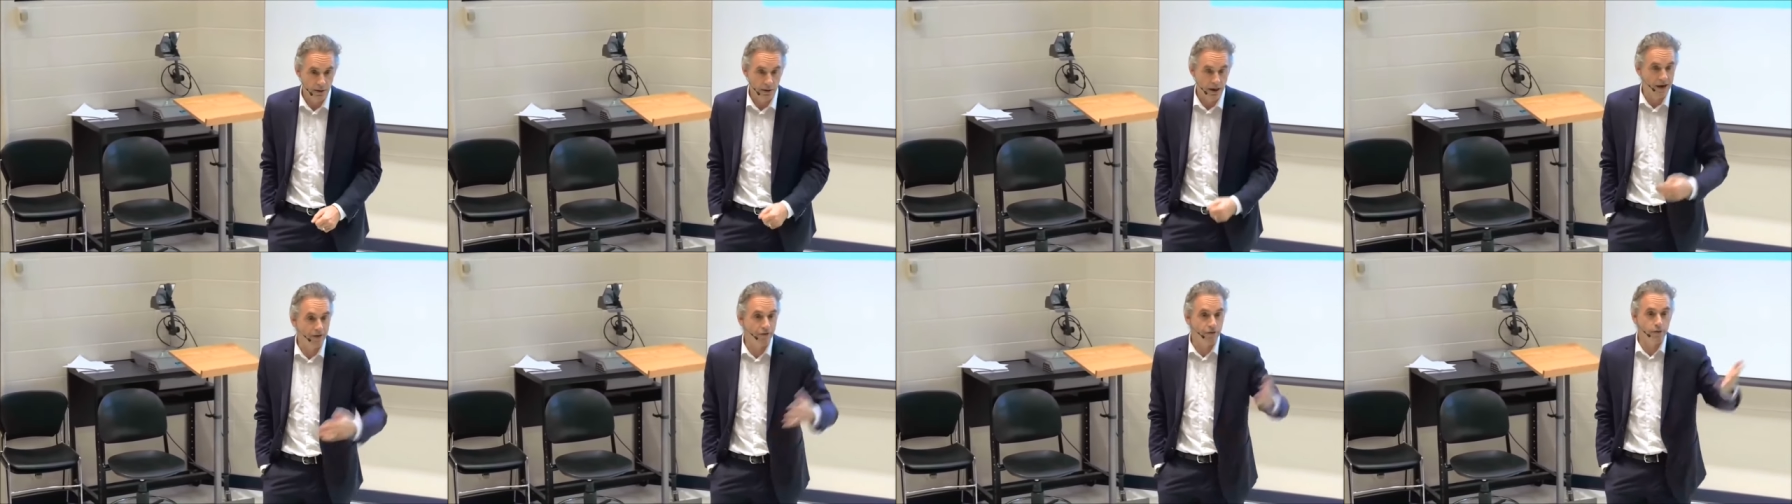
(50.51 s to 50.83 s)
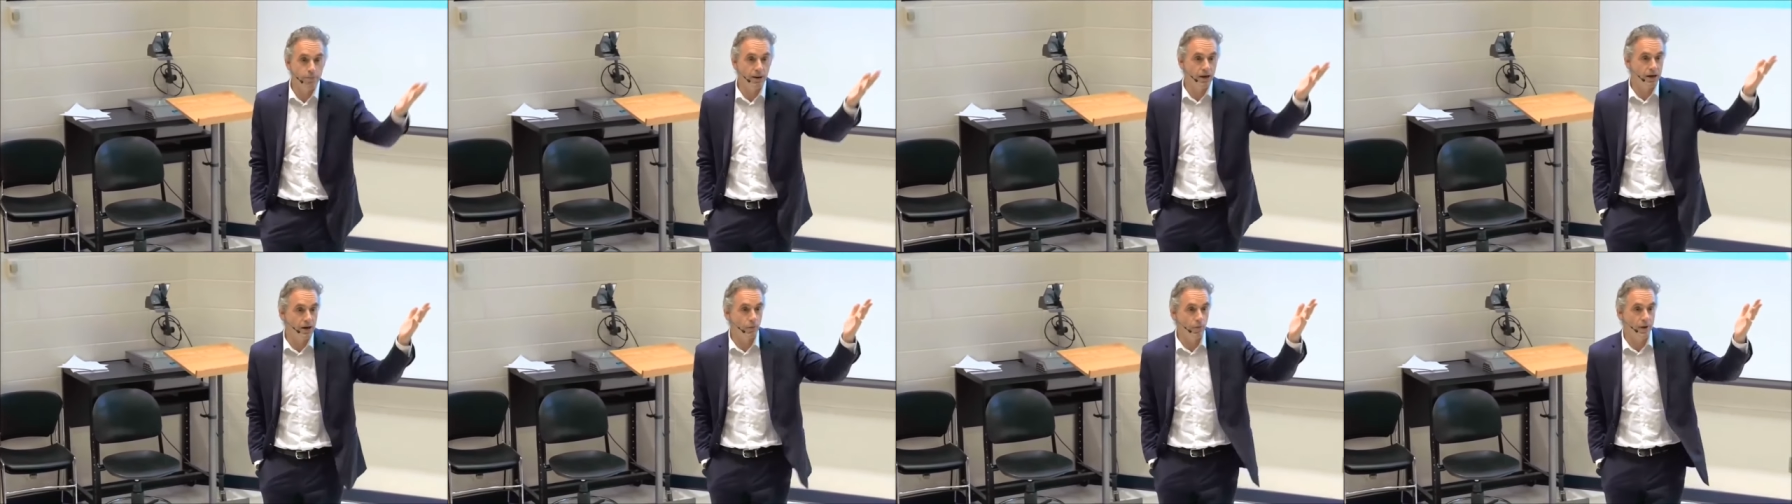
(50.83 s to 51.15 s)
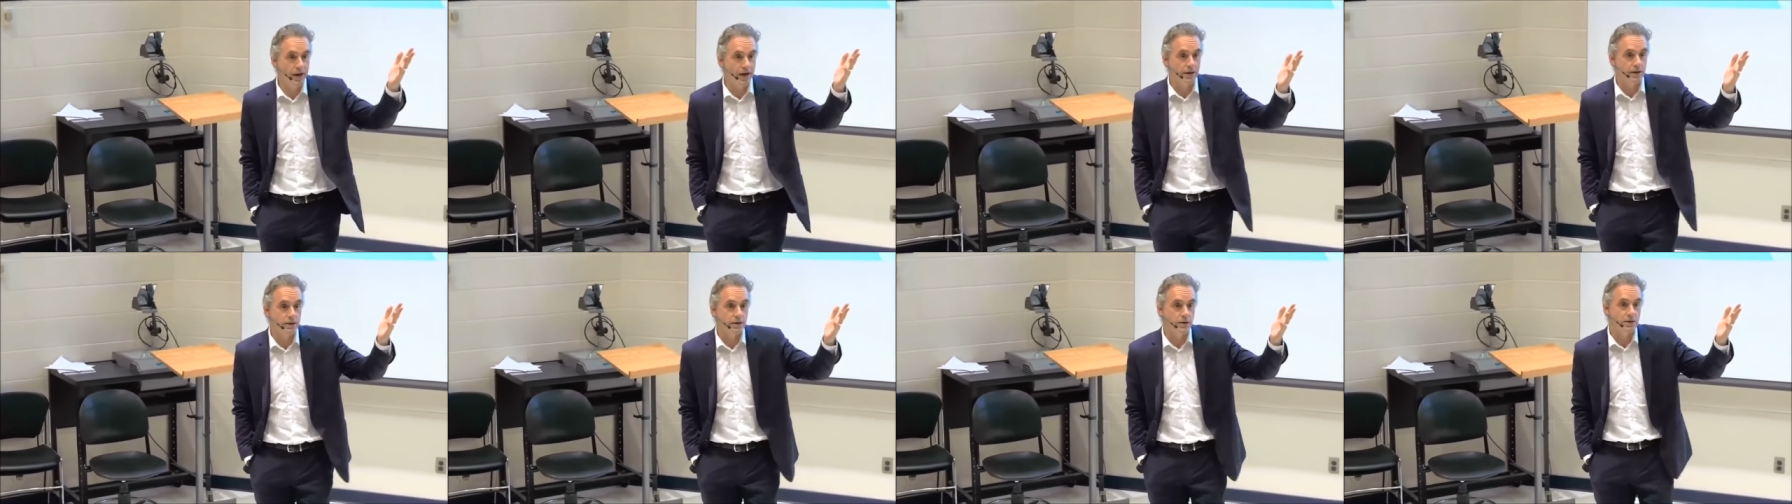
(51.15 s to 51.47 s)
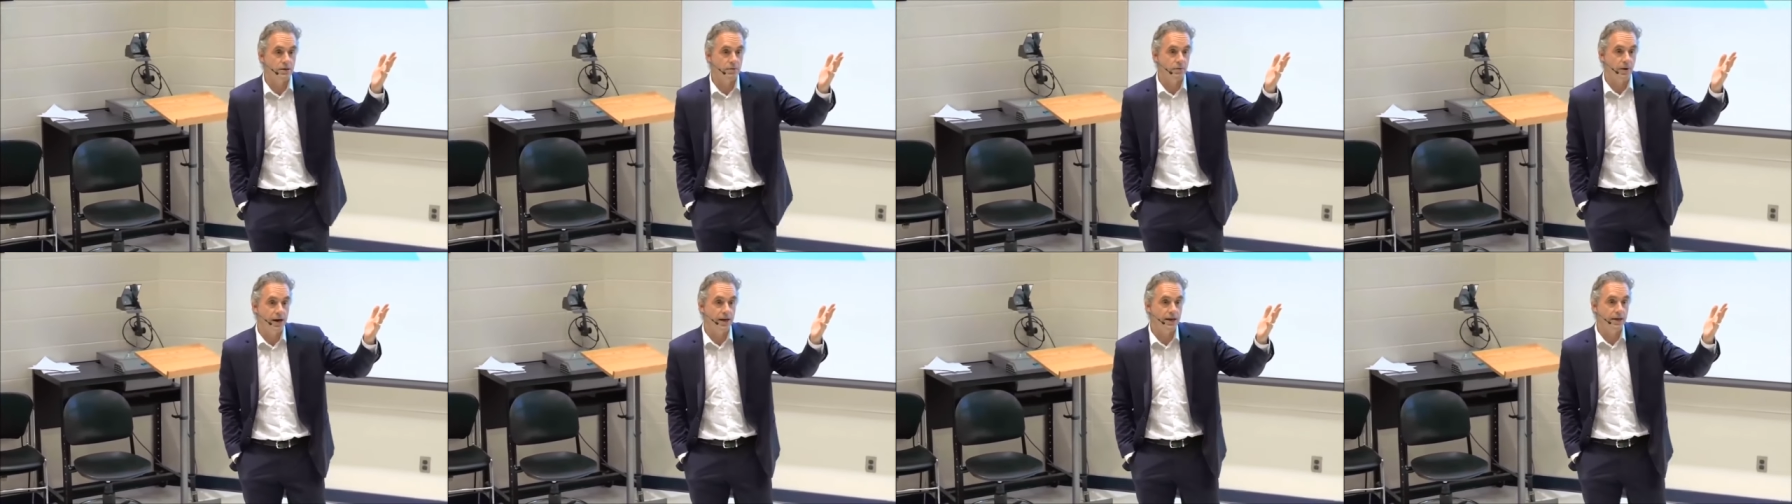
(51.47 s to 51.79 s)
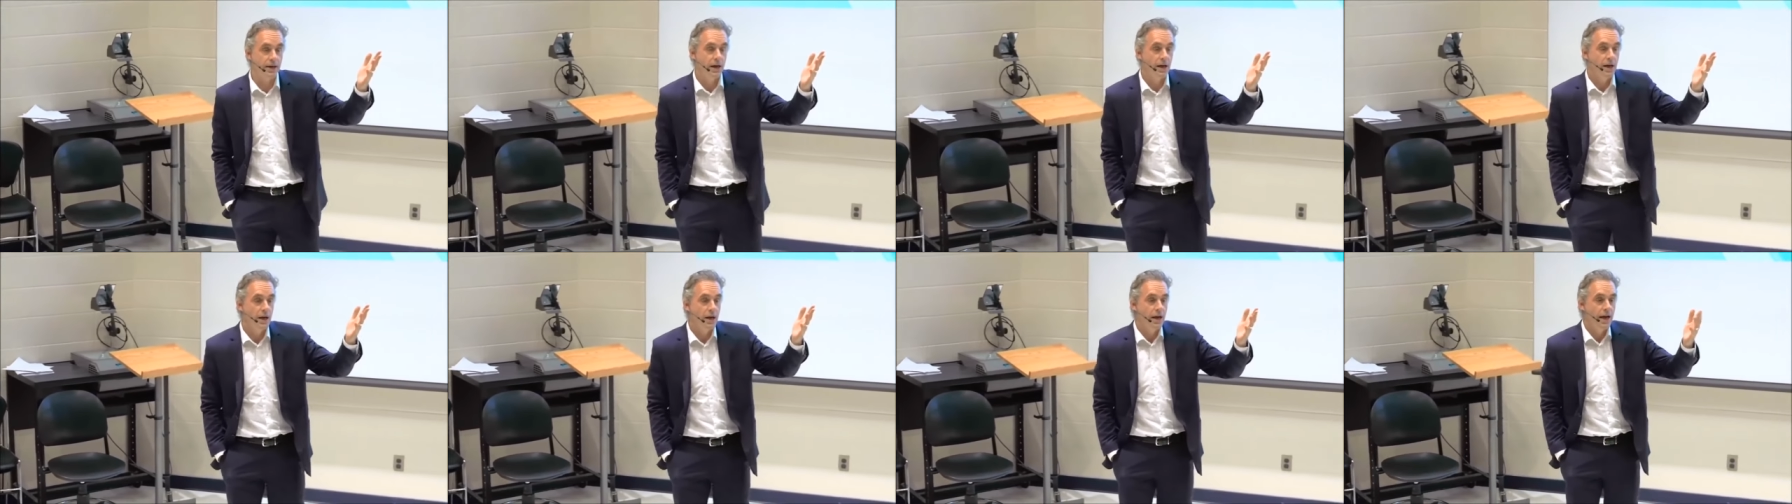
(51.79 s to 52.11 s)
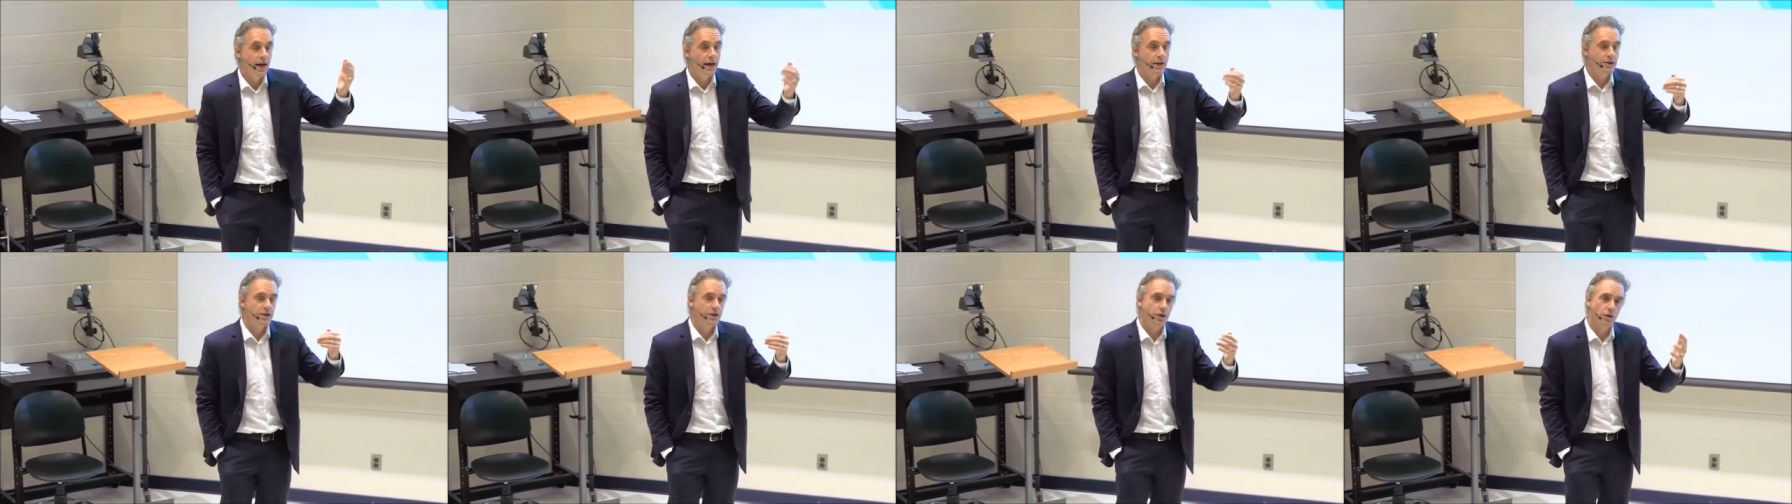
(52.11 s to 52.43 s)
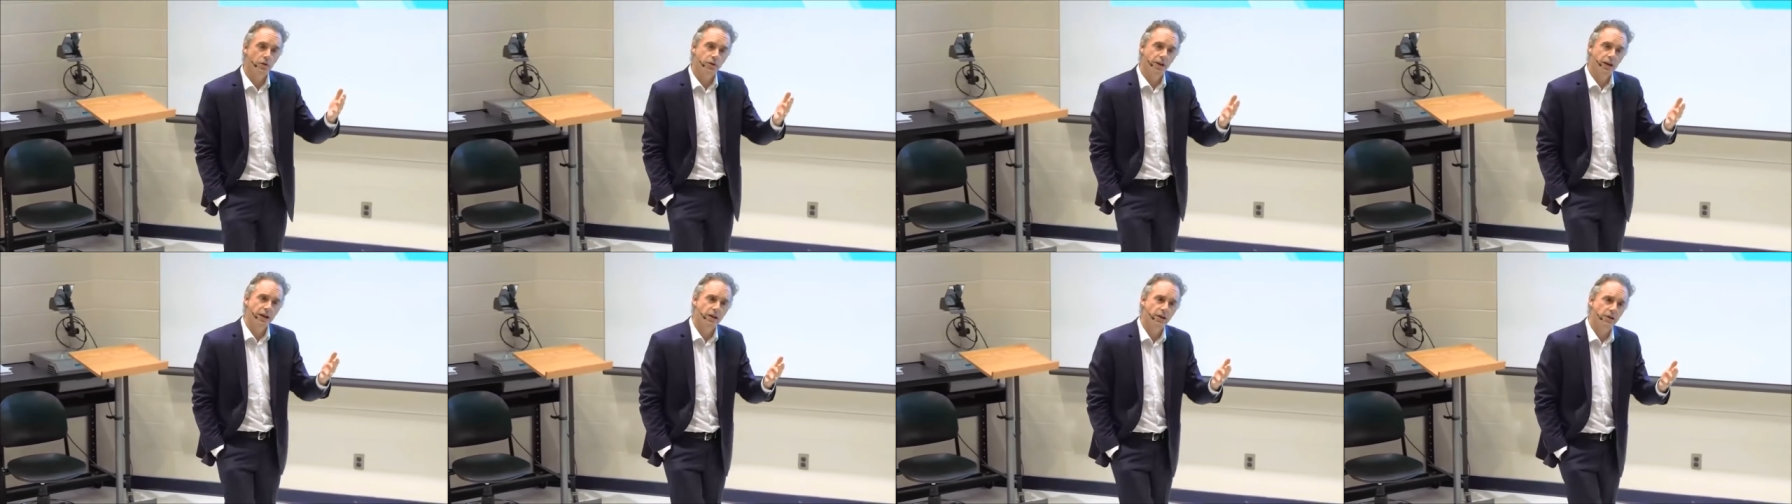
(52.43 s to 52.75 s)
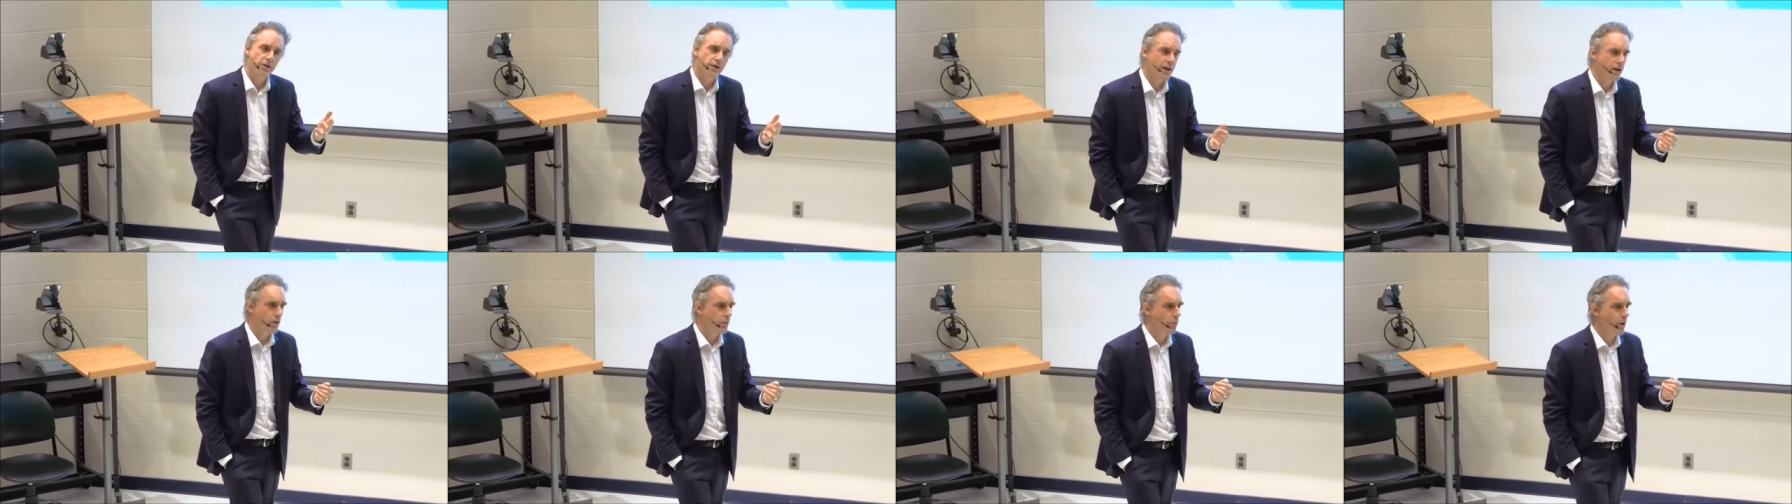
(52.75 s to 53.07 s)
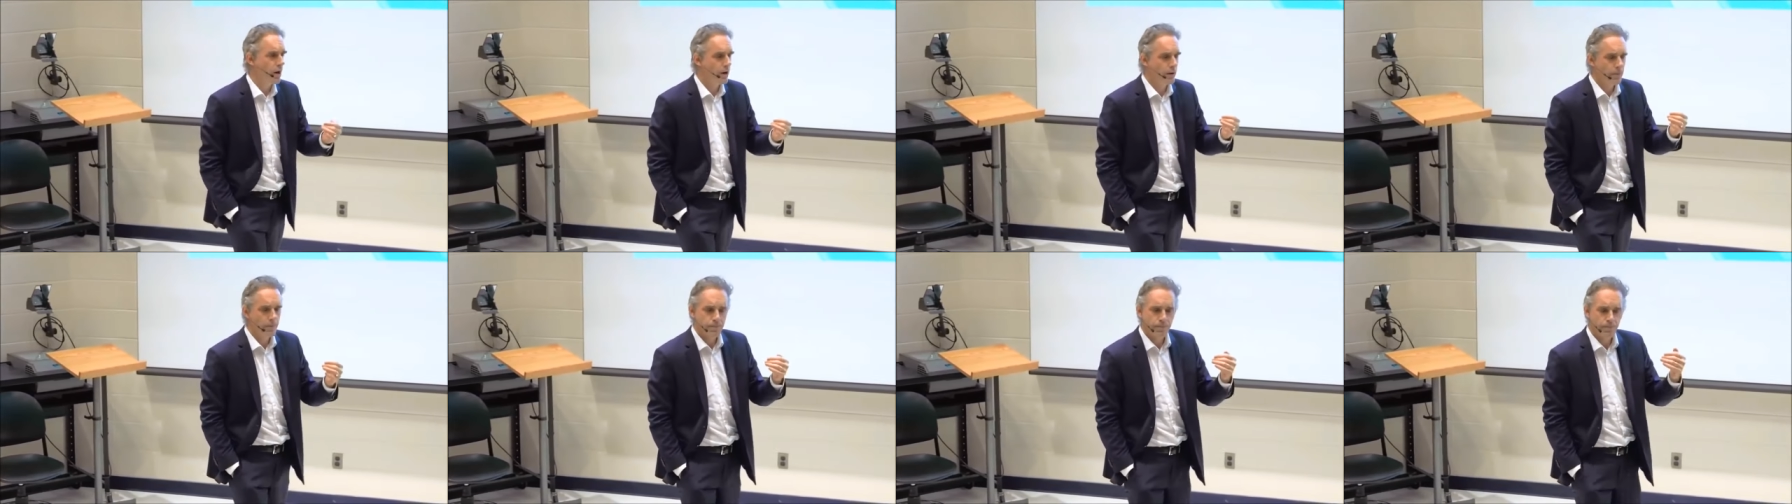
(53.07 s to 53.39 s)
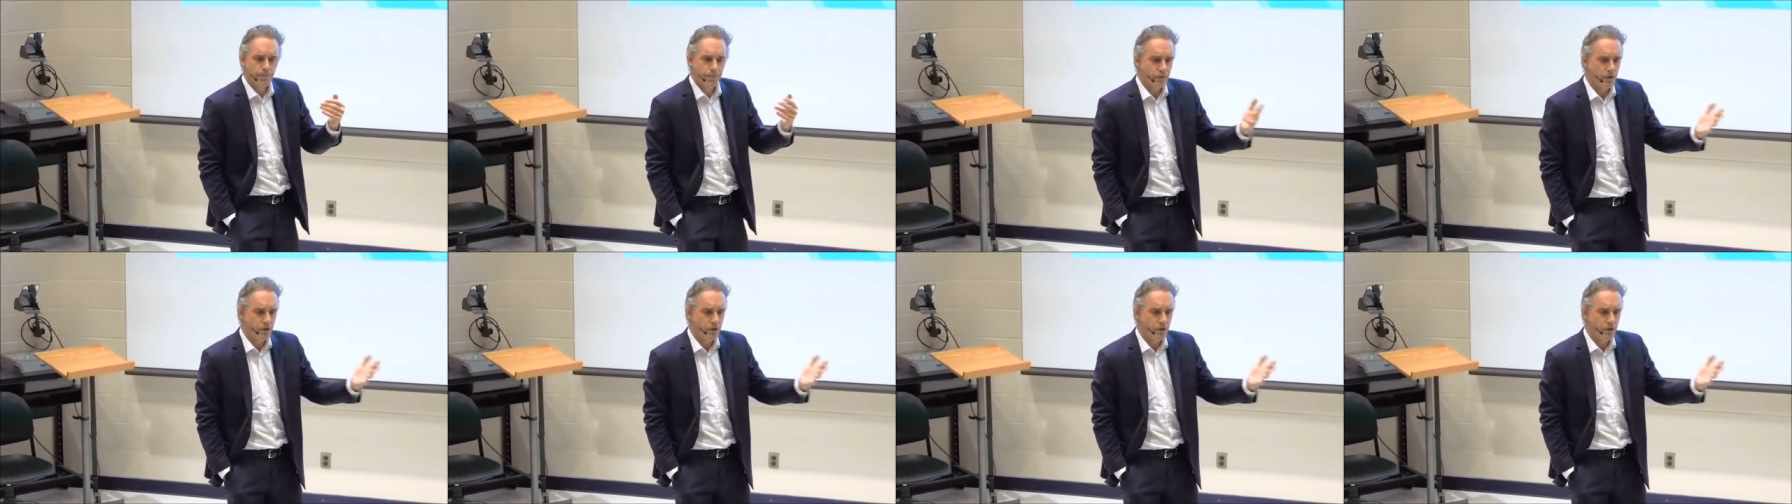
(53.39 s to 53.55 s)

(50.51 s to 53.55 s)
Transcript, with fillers: Everybody wins, right? And so then you think, well,